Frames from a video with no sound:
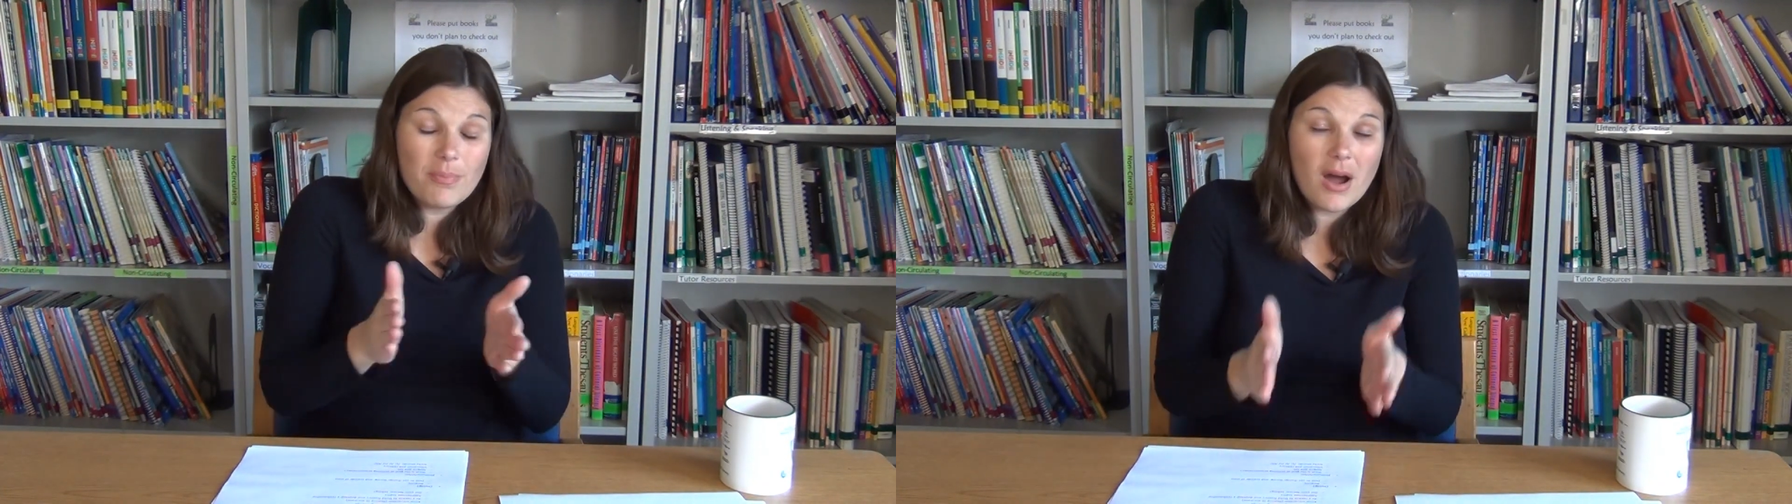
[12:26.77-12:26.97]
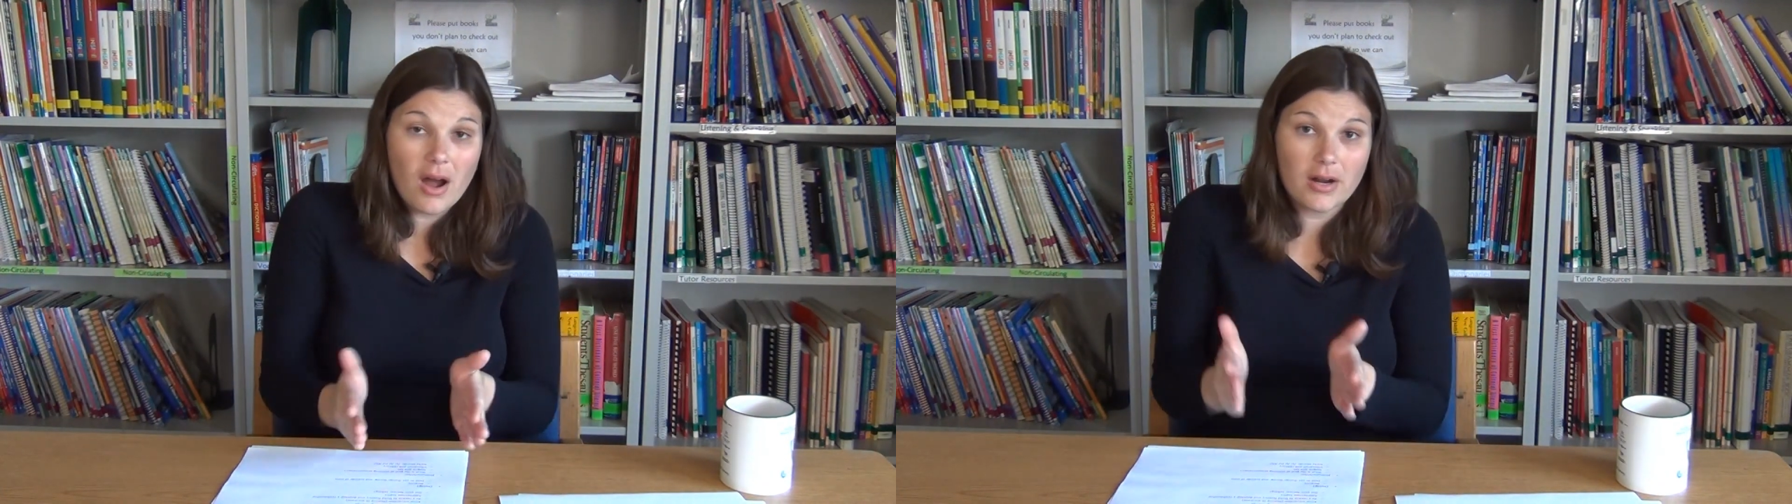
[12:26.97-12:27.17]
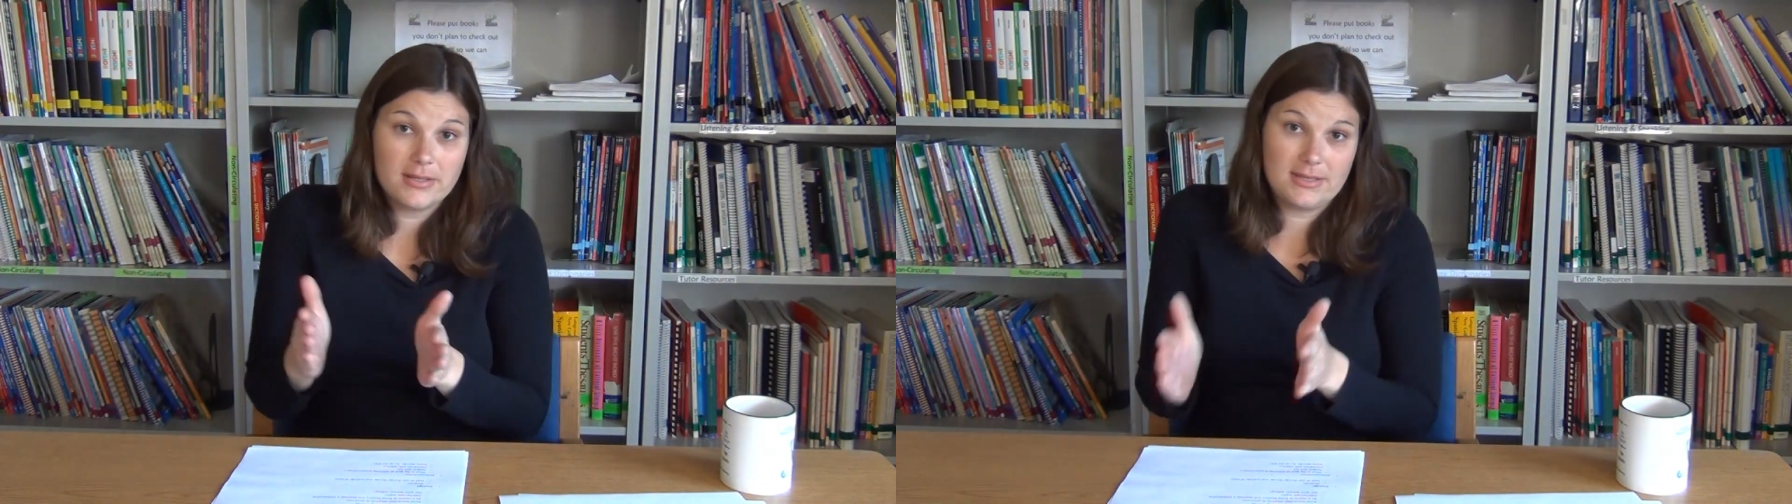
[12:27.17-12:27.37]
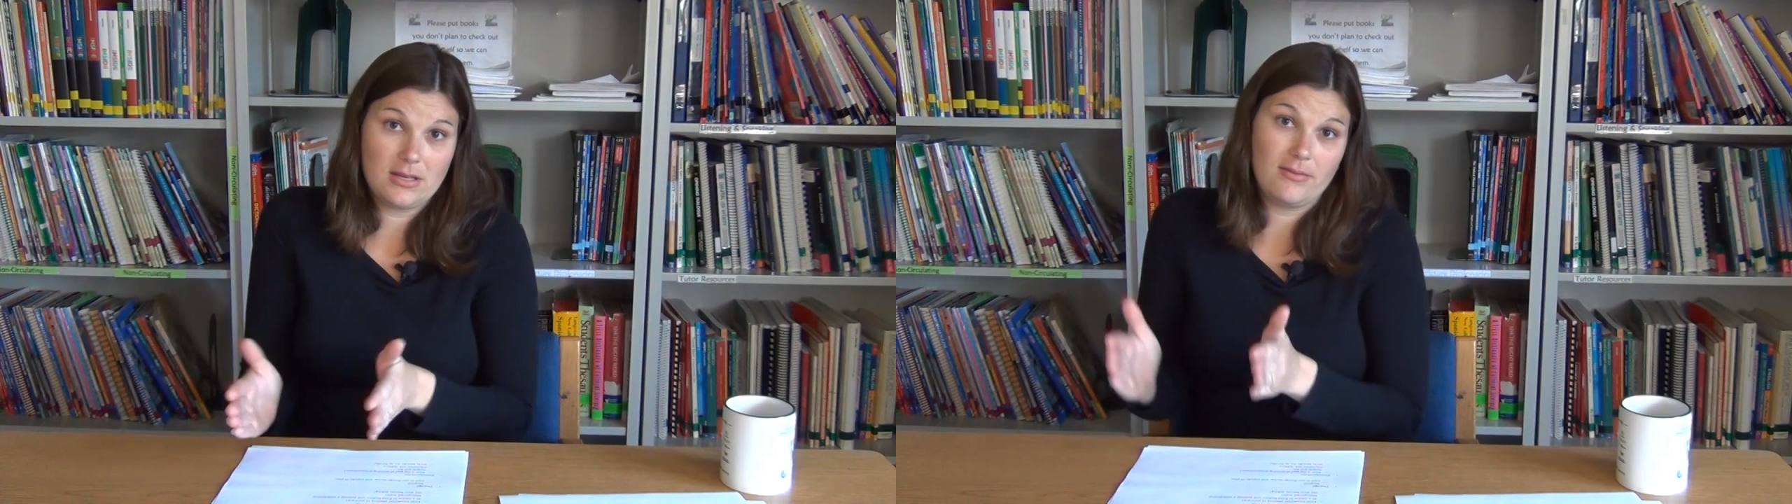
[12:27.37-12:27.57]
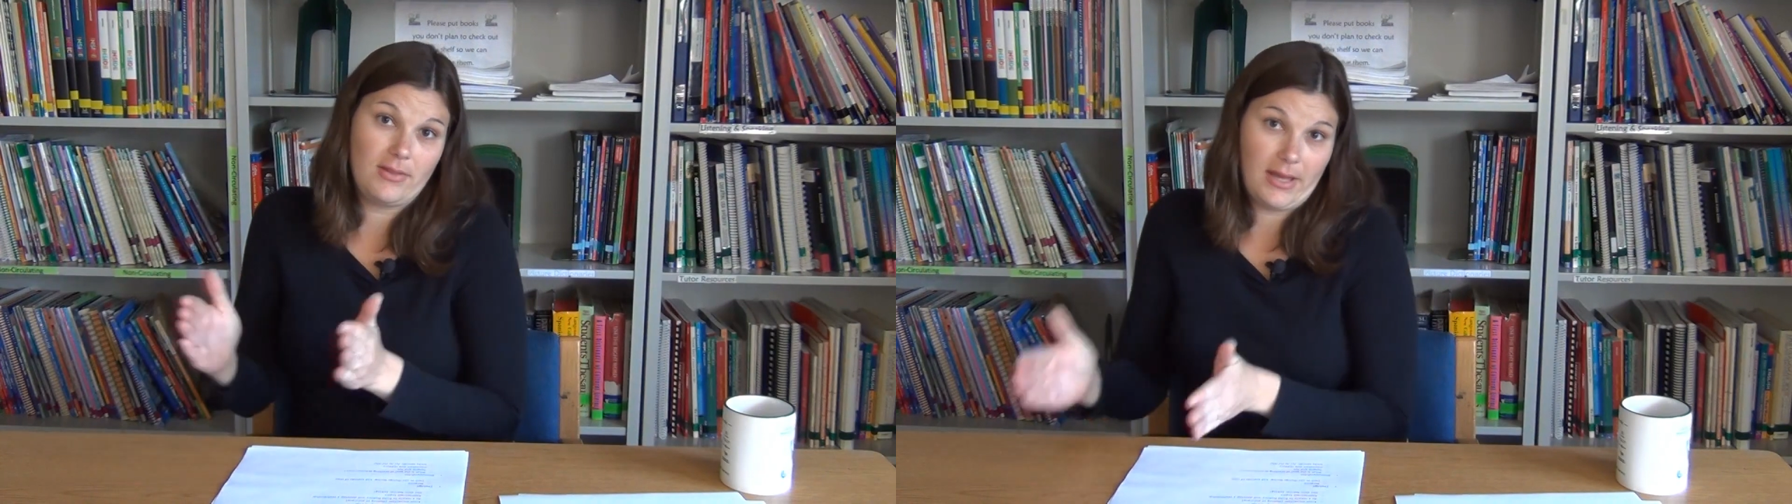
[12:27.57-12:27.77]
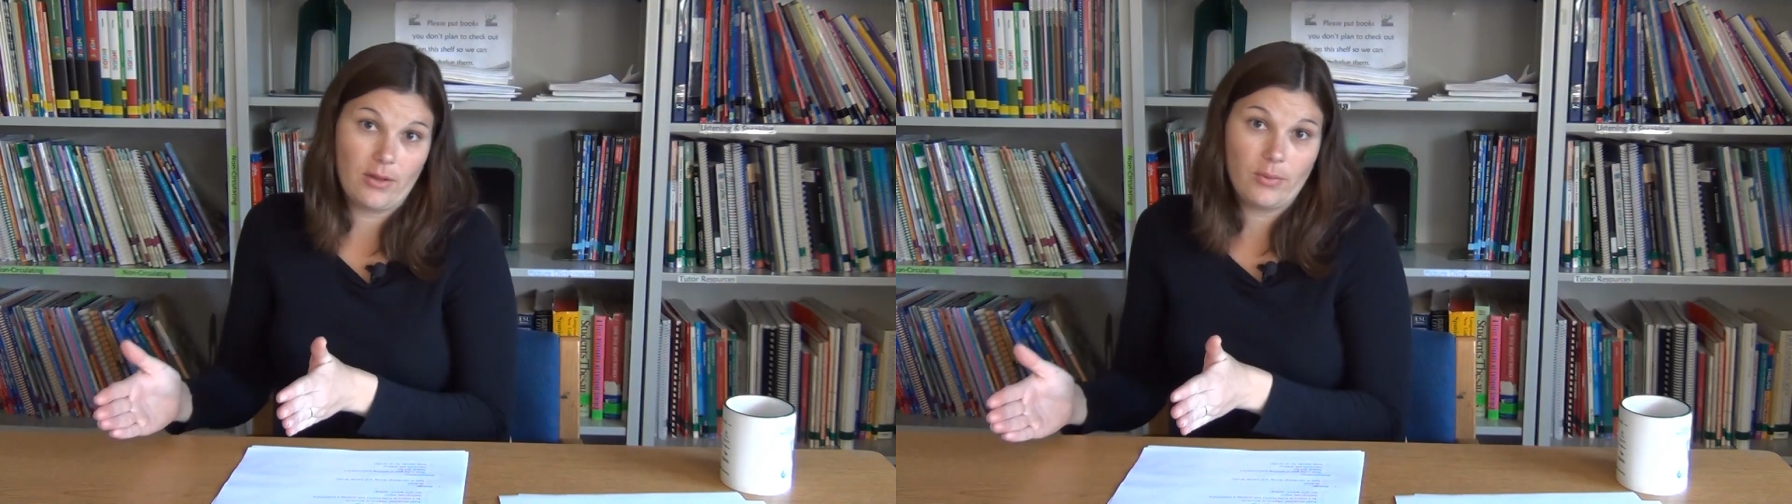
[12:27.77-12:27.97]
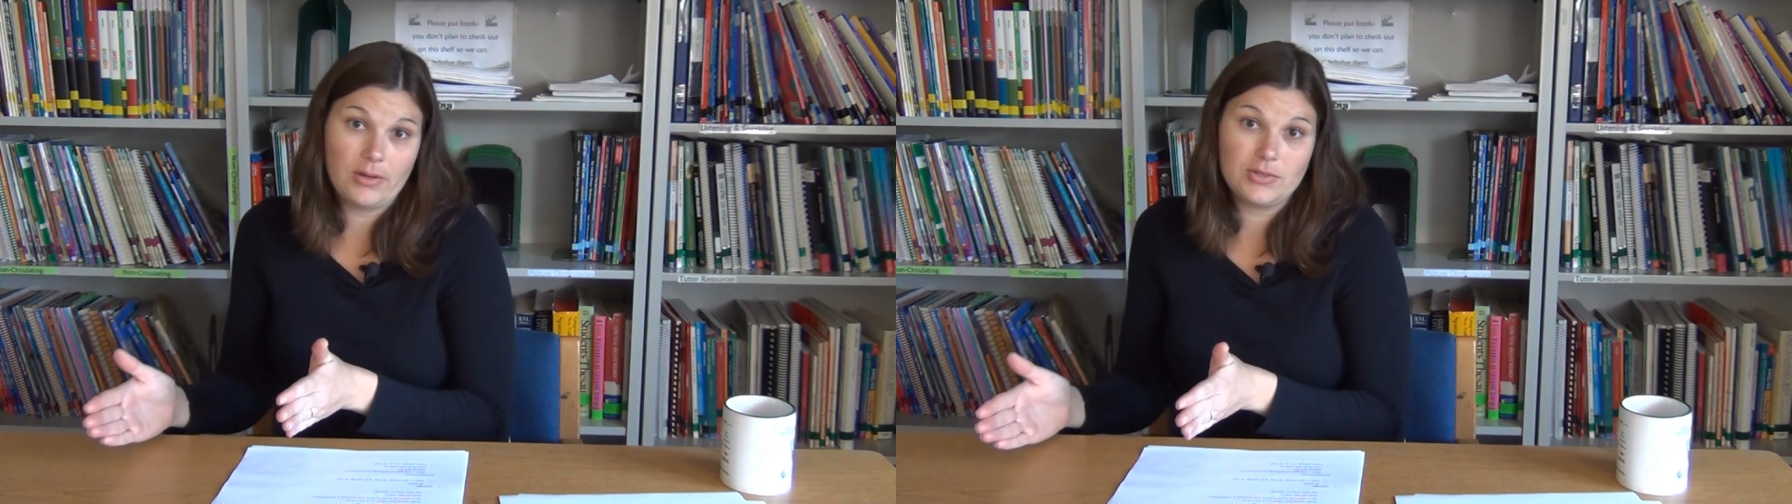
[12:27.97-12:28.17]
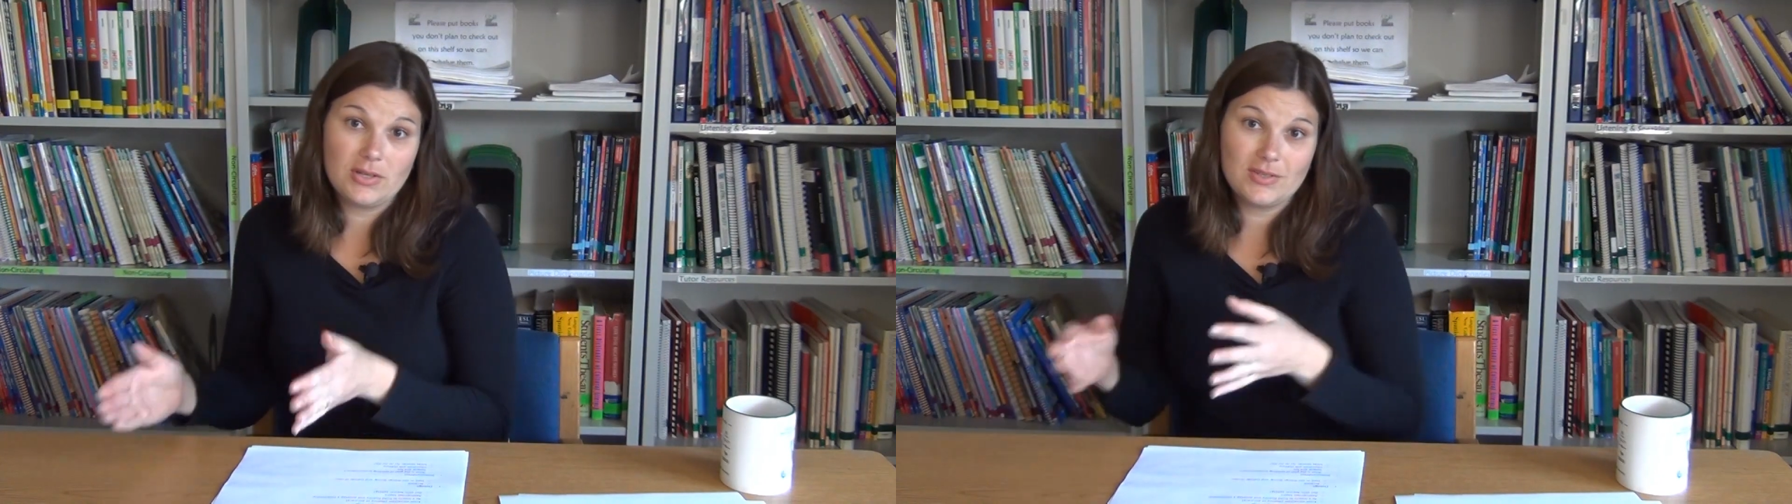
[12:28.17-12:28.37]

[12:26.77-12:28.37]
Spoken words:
parts of language.